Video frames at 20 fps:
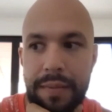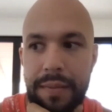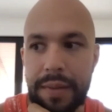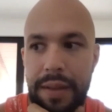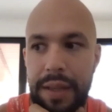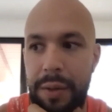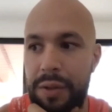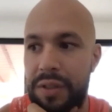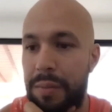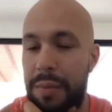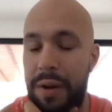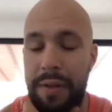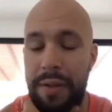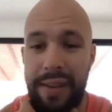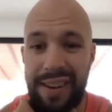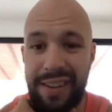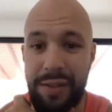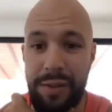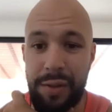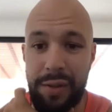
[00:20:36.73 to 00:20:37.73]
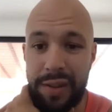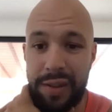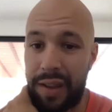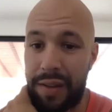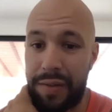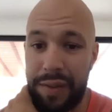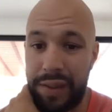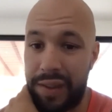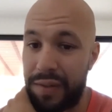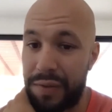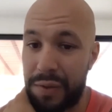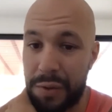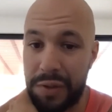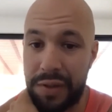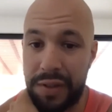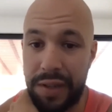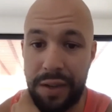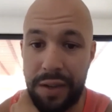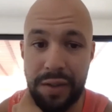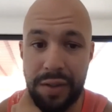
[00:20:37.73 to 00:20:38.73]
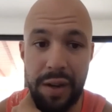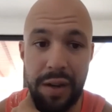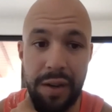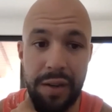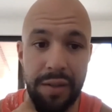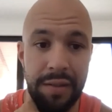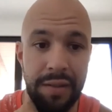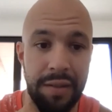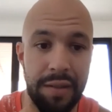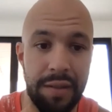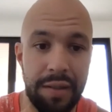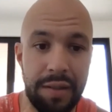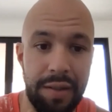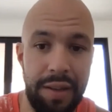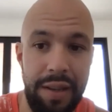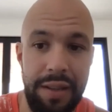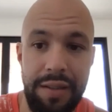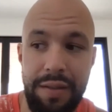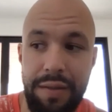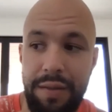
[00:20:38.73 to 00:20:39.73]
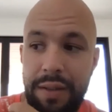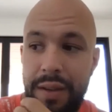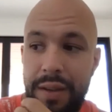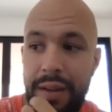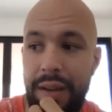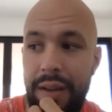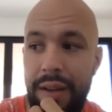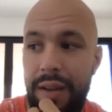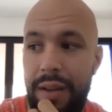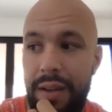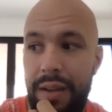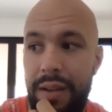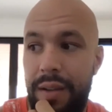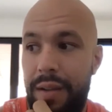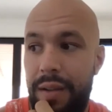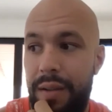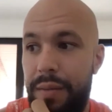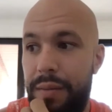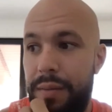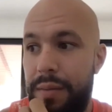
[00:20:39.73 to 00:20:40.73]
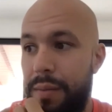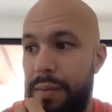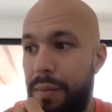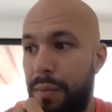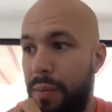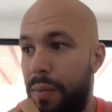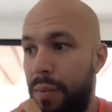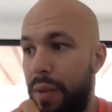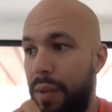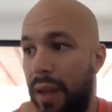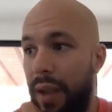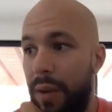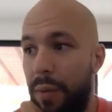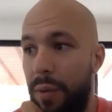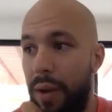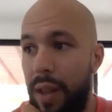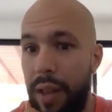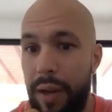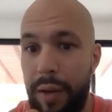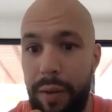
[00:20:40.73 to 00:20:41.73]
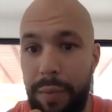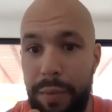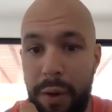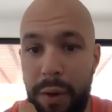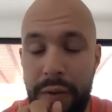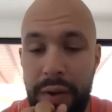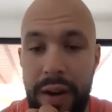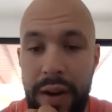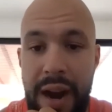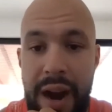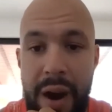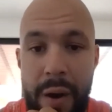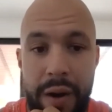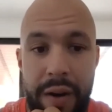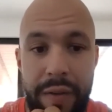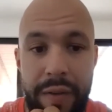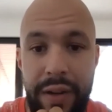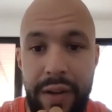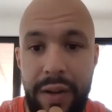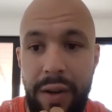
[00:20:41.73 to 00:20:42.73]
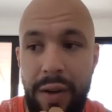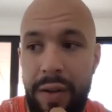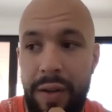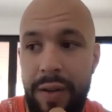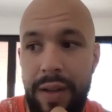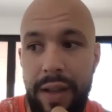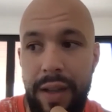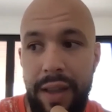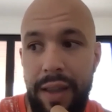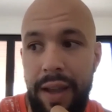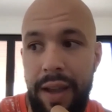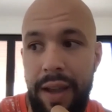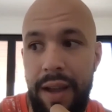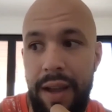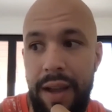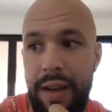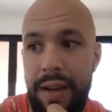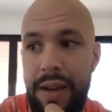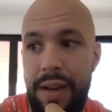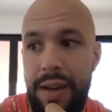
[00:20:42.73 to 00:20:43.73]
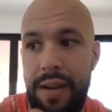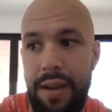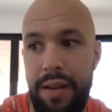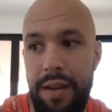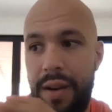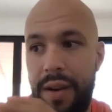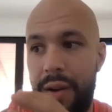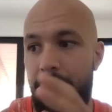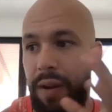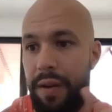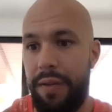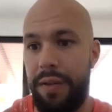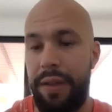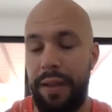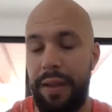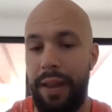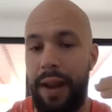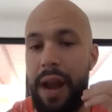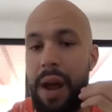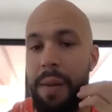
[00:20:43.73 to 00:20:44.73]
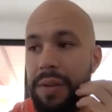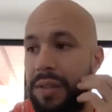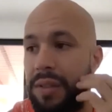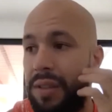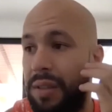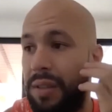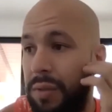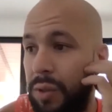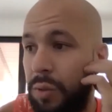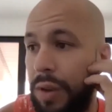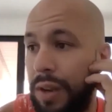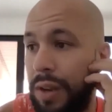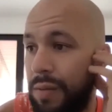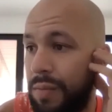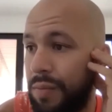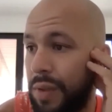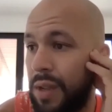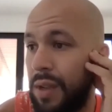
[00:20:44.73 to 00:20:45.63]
There was a month that I took like 54 sales calls. So that's like a little over an hour every call. And then, everything that happens in between.